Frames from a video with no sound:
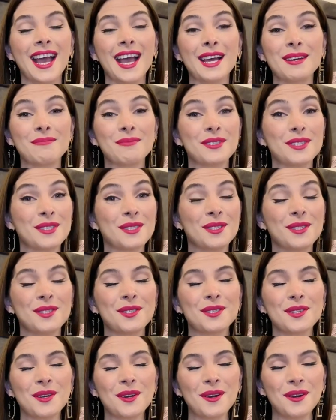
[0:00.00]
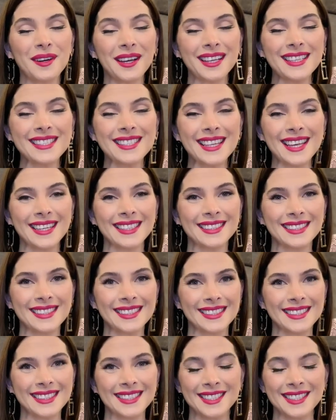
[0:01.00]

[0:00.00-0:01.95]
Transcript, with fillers: I'm just so excited,